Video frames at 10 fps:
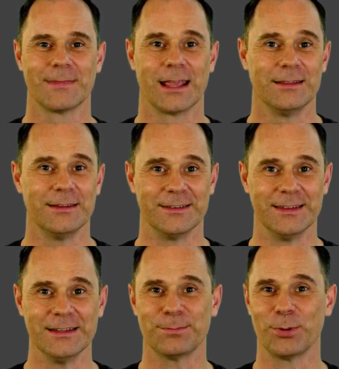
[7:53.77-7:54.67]
Does
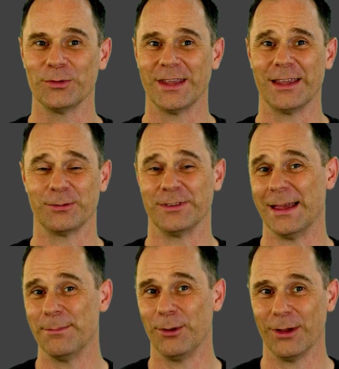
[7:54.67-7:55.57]
this process
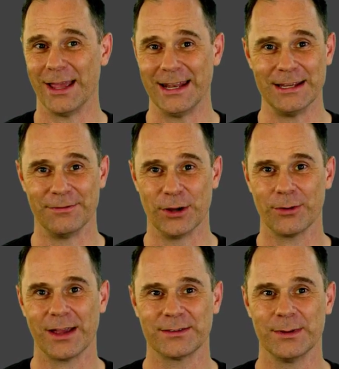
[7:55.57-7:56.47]
resemble any of your
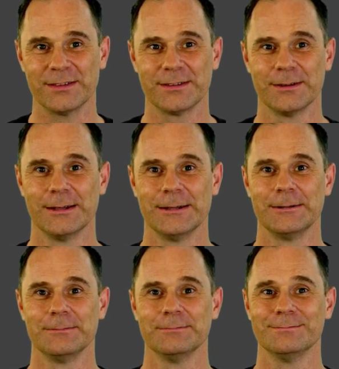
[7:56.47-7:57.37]
estimates?
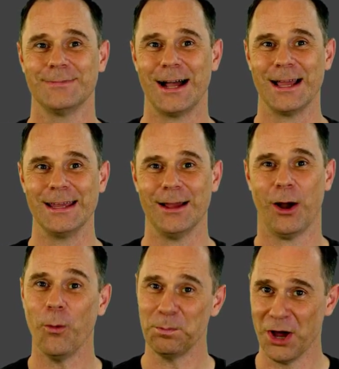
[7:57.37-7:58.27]
I
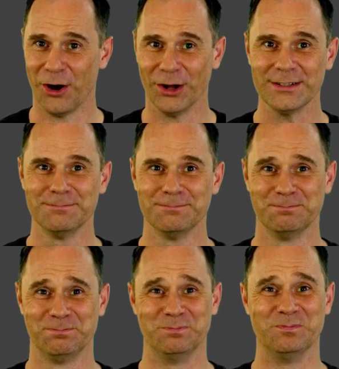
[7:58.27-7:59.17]
hope not,
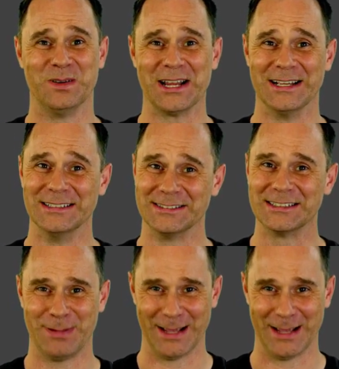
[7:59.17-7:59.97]
but I suspect